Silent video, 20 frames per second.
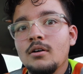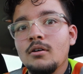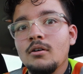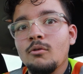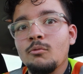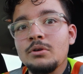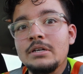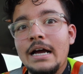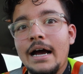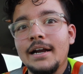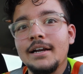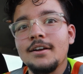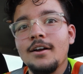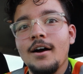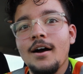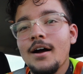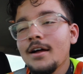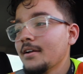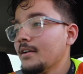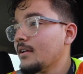We got it
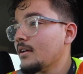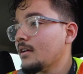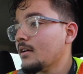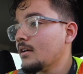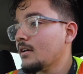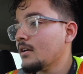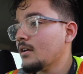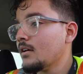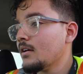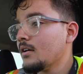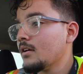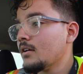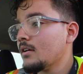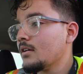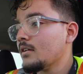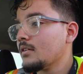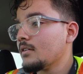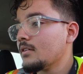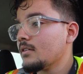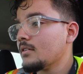on.
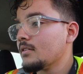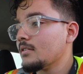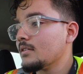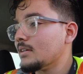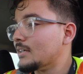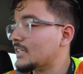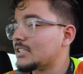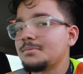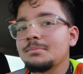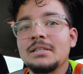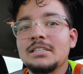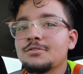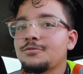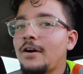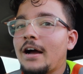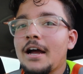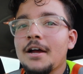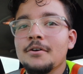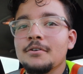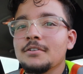It's
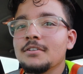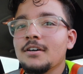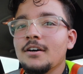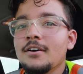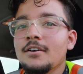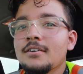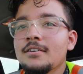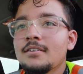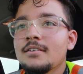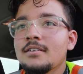misfiring, though.